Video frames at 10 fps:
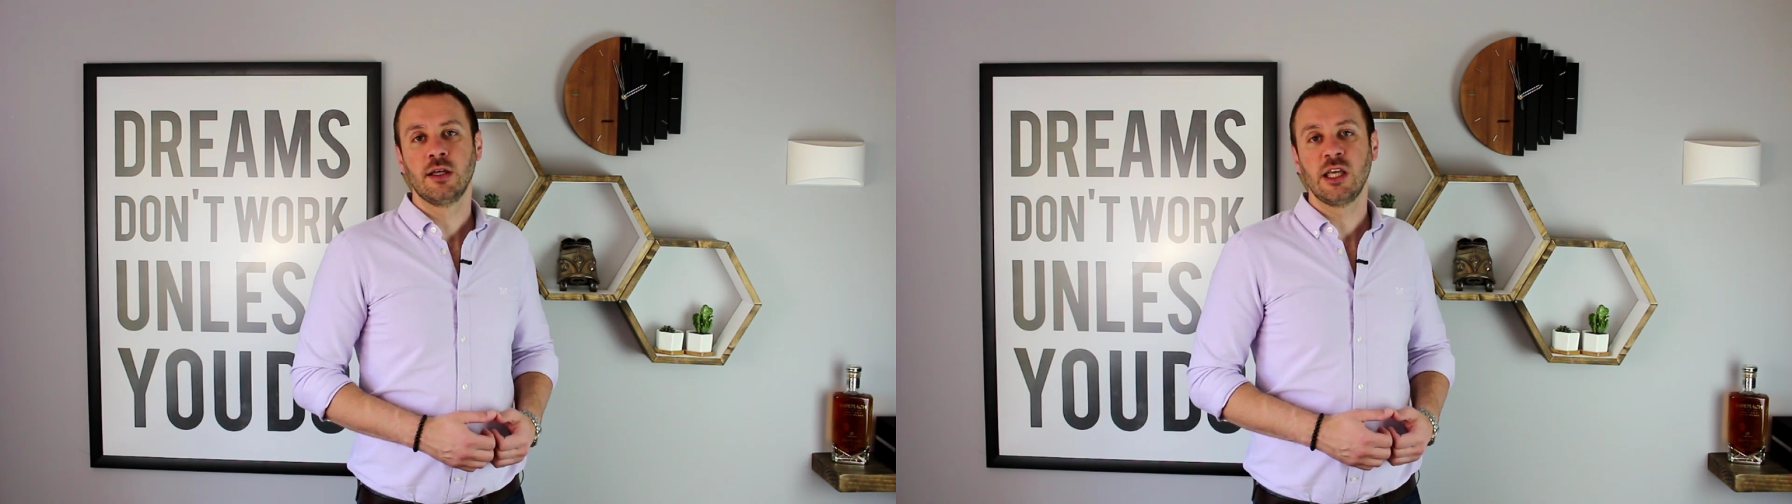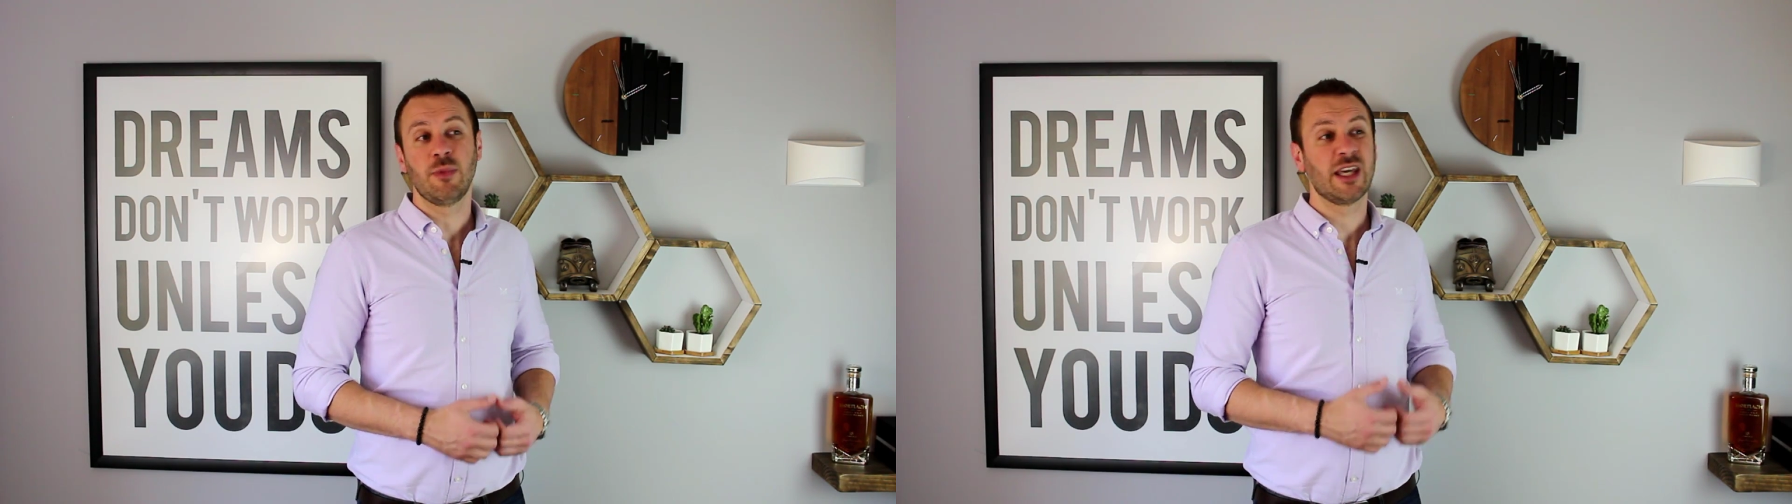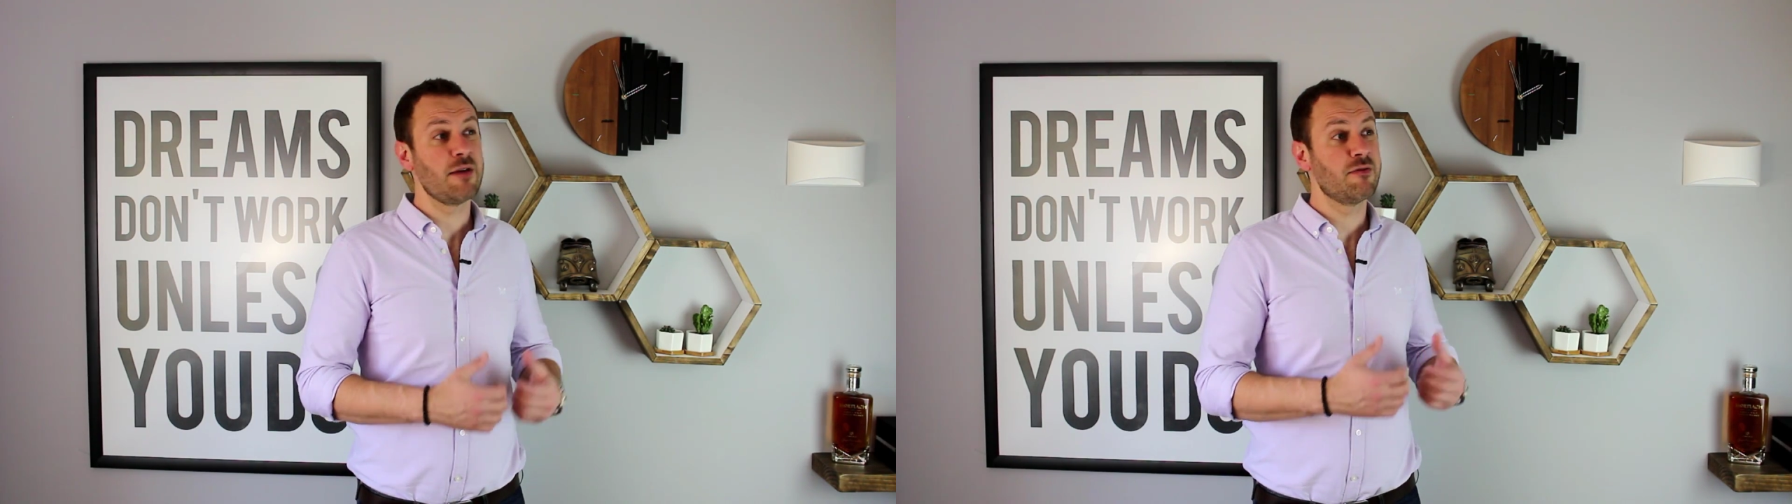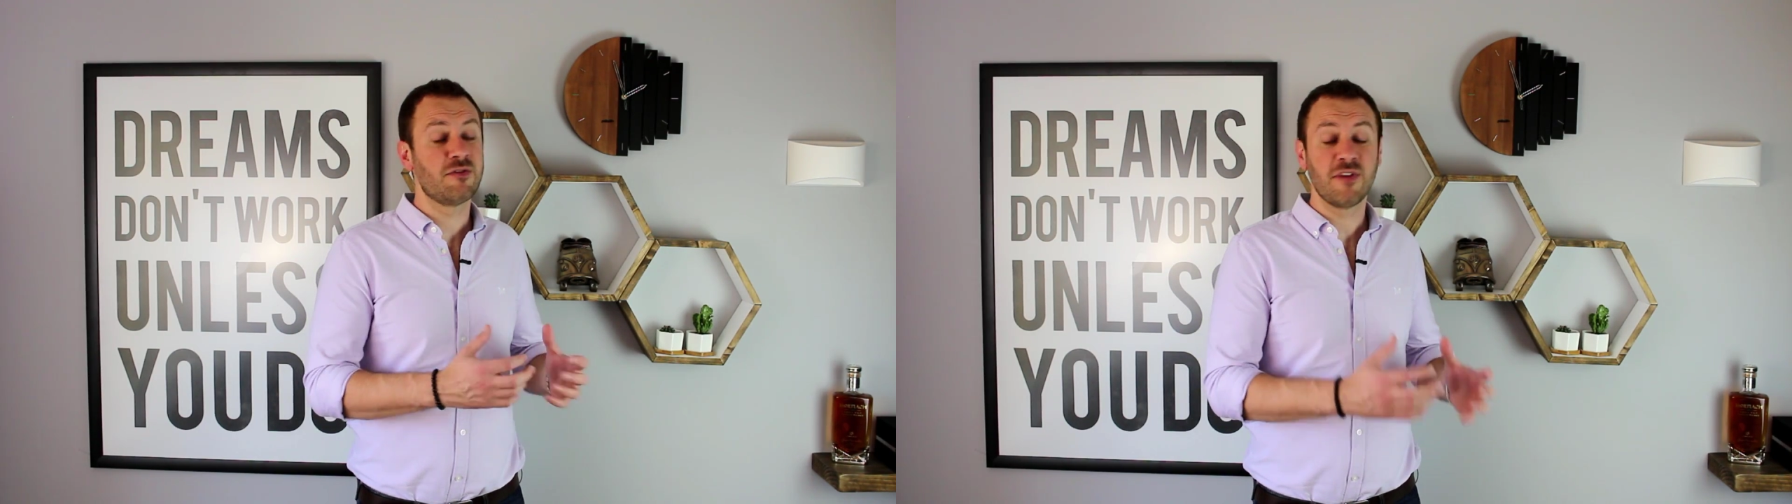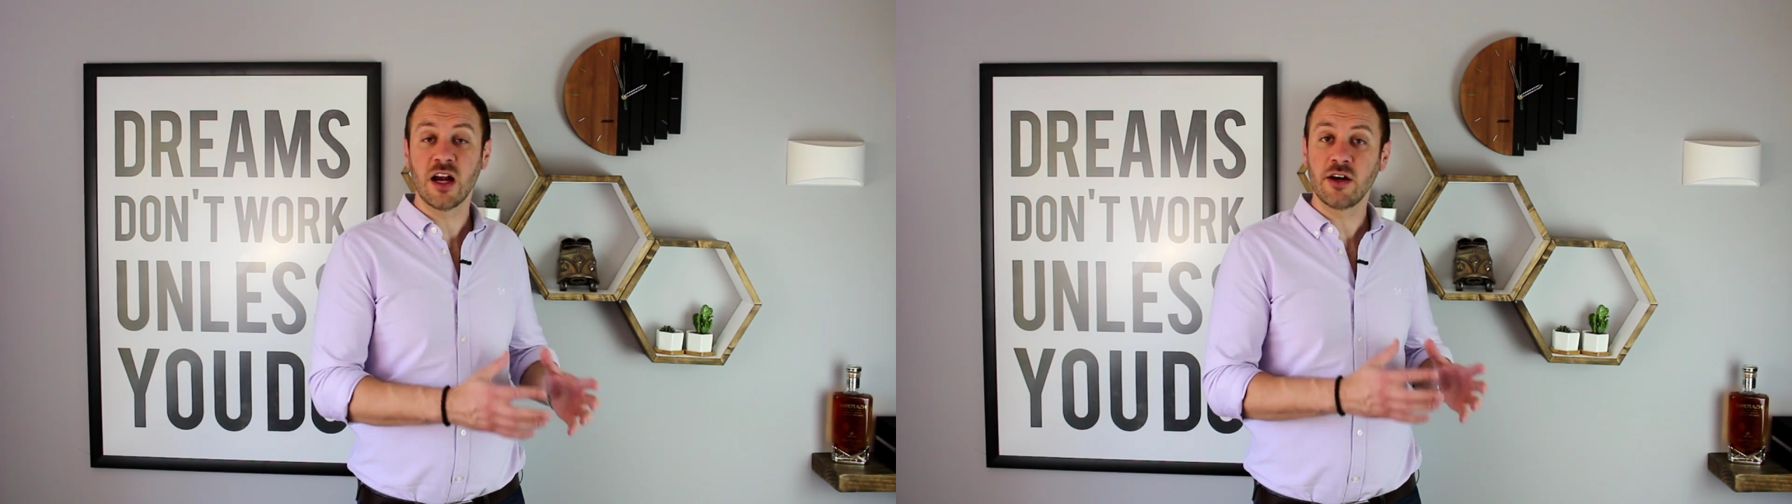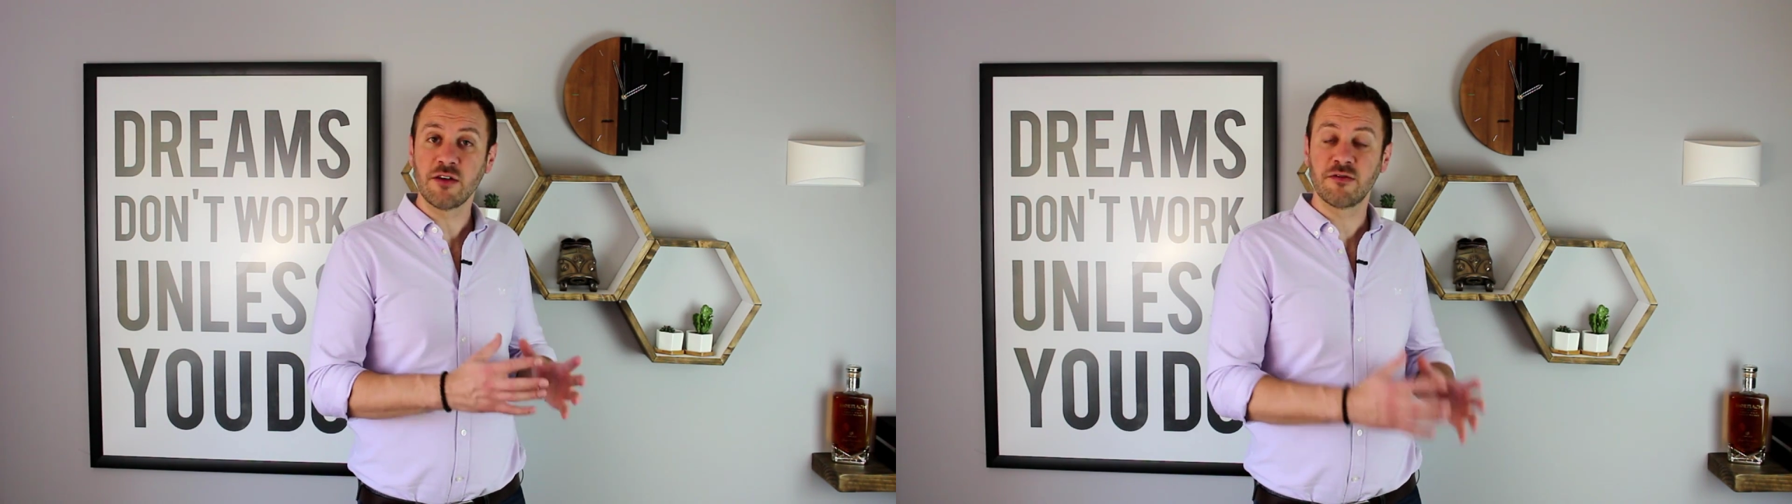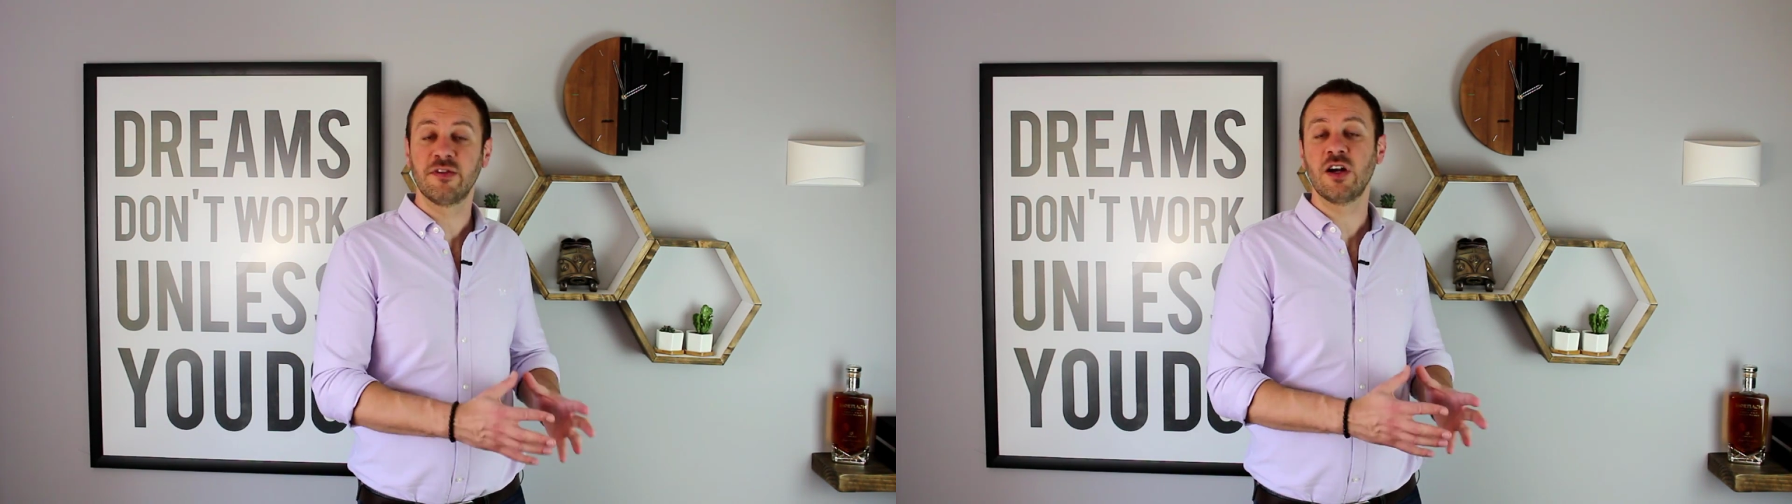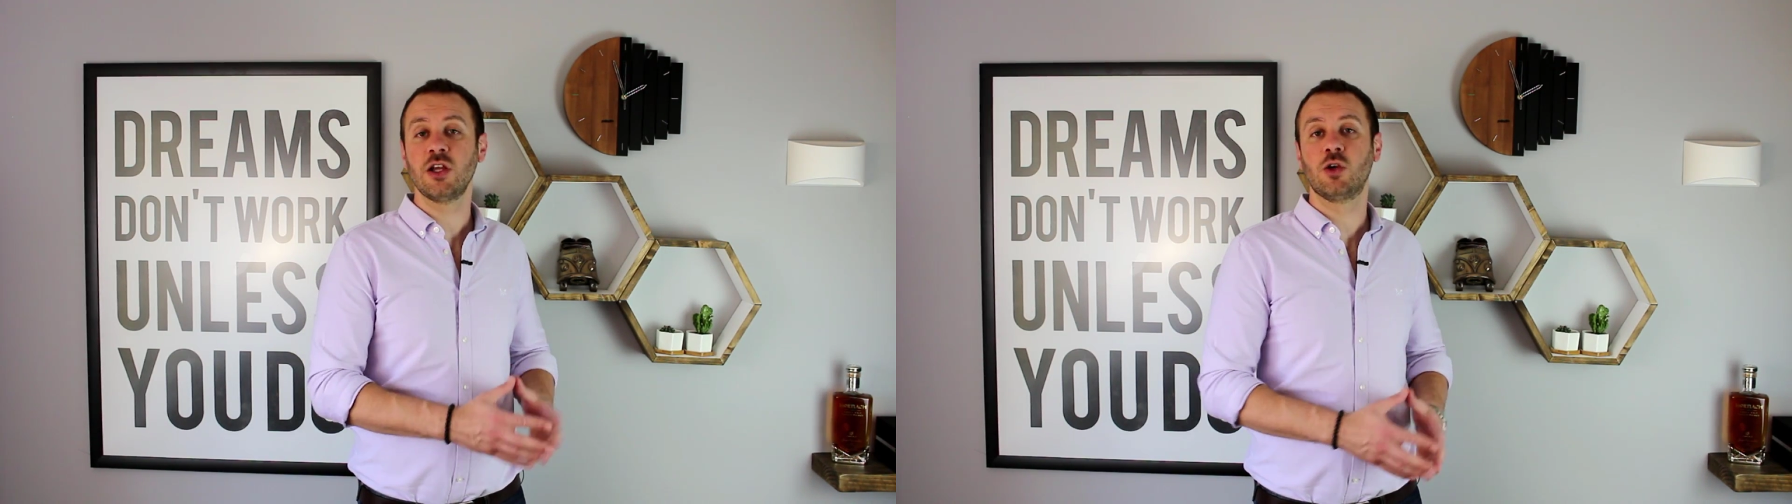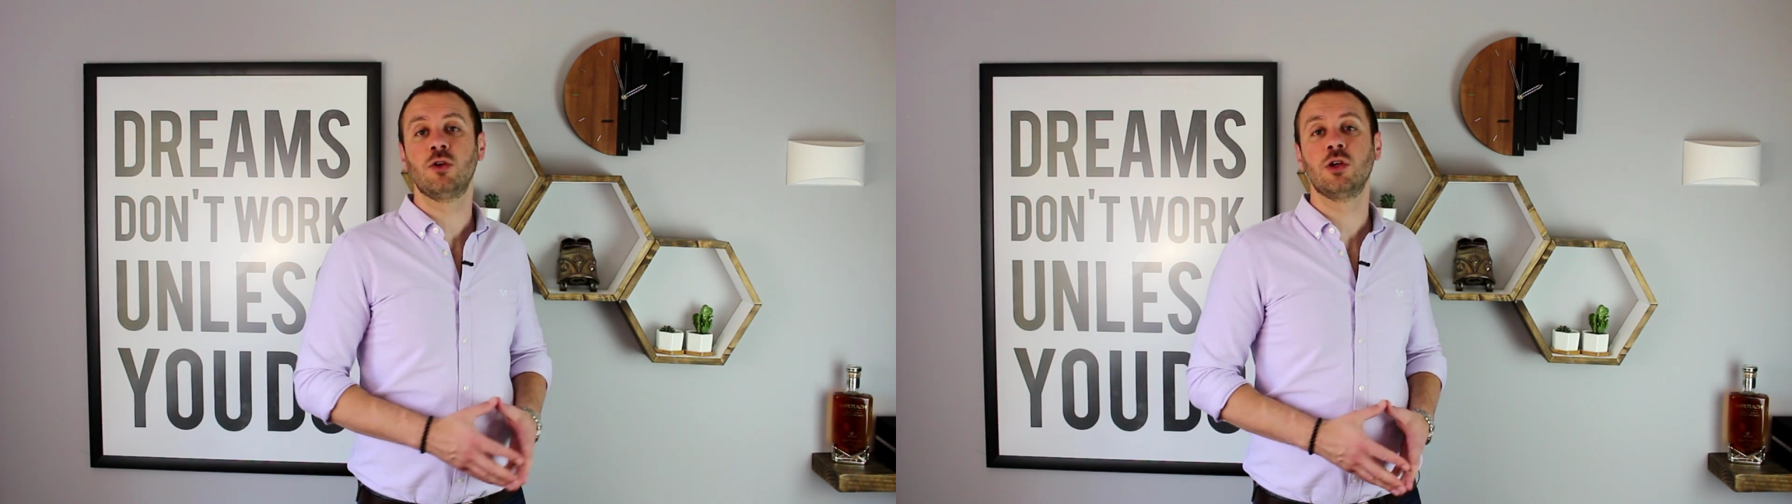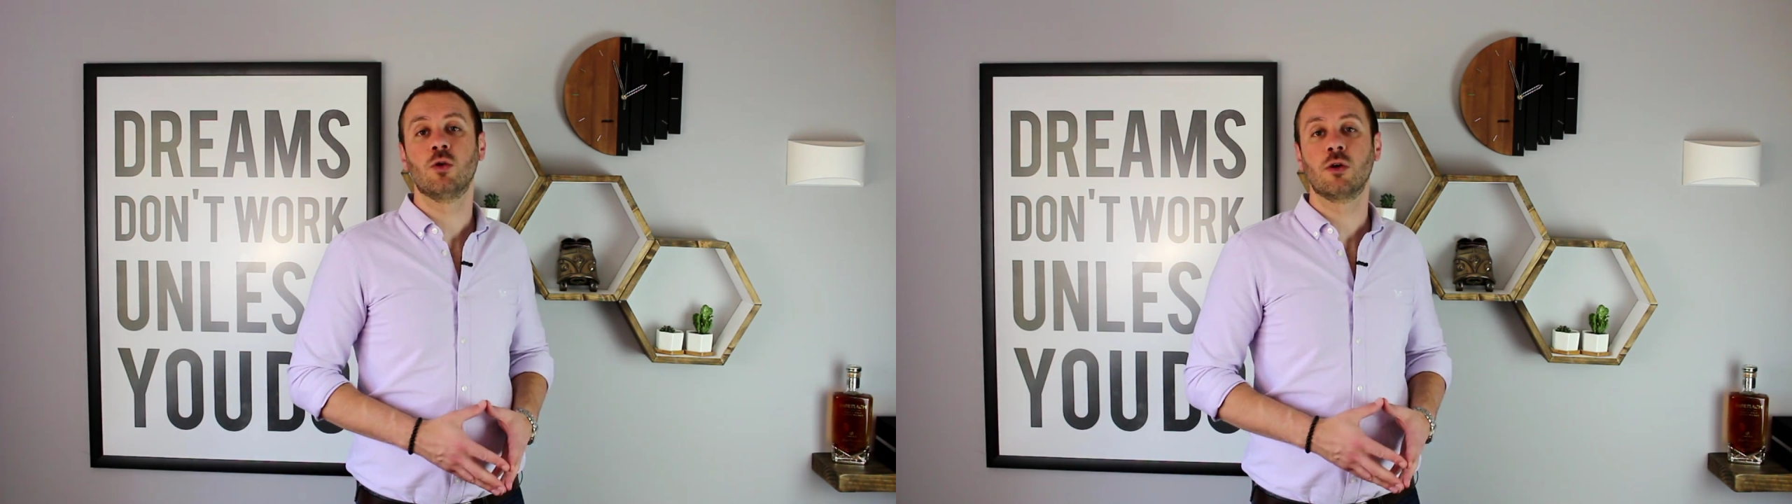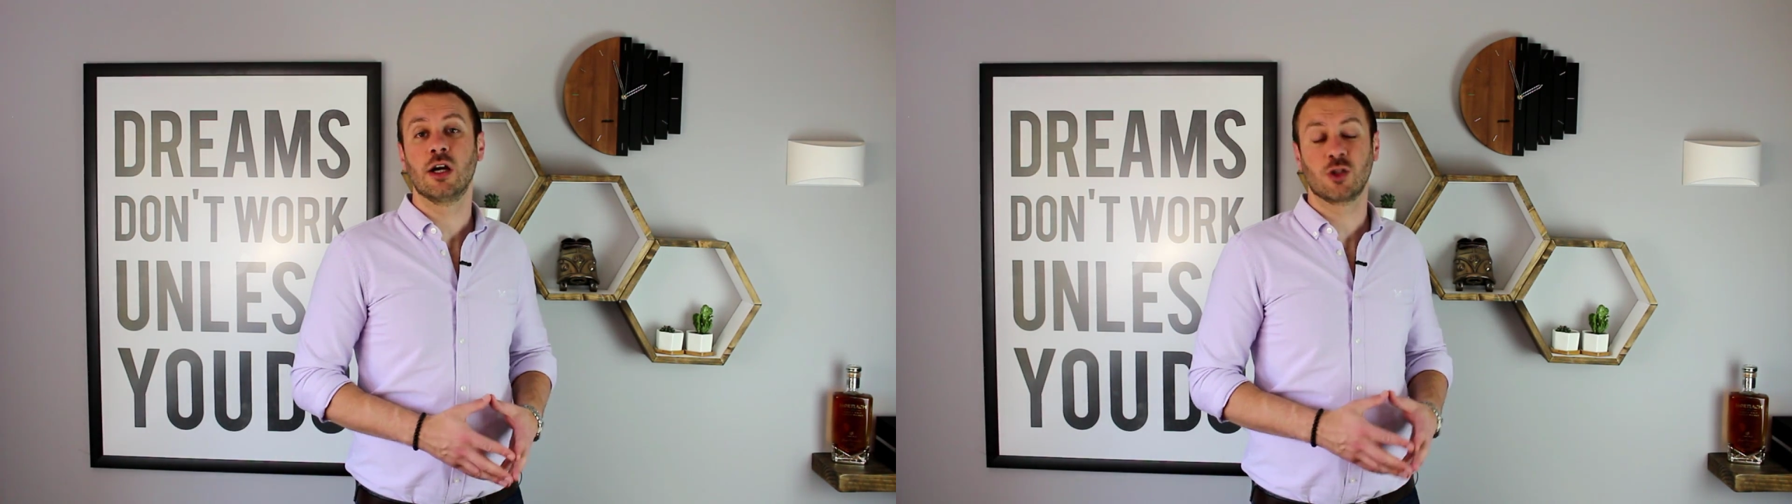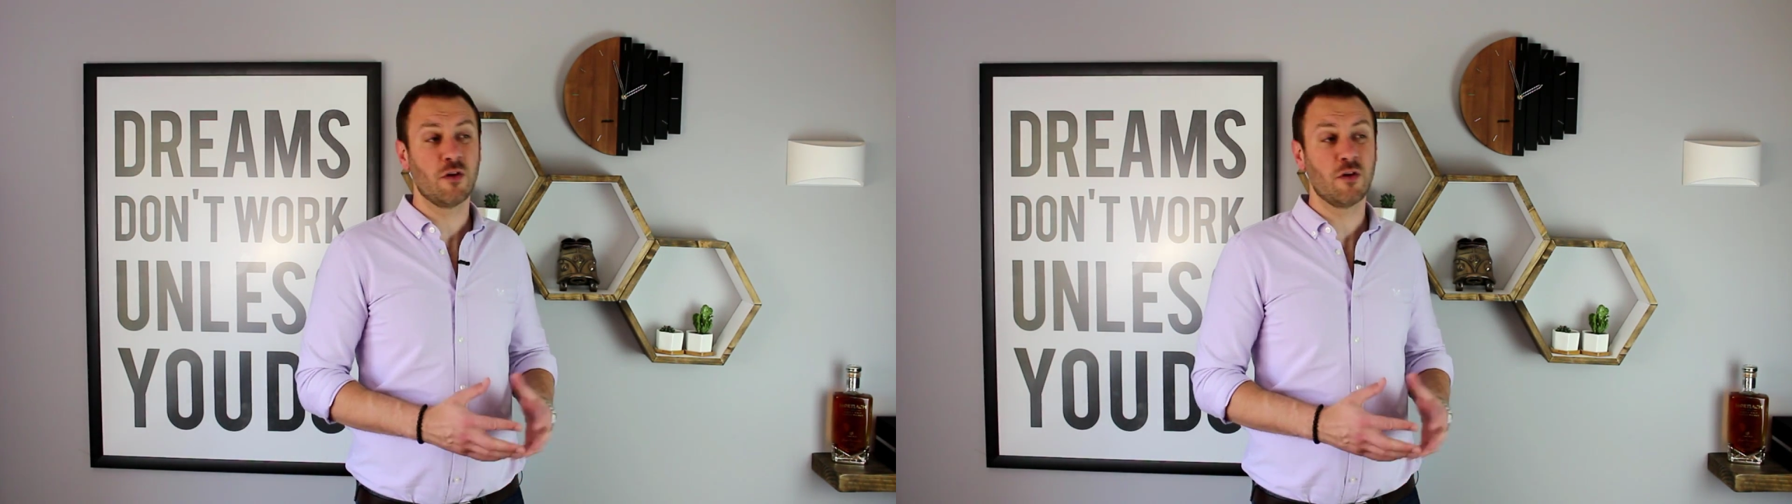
He became very, very good in go-karts.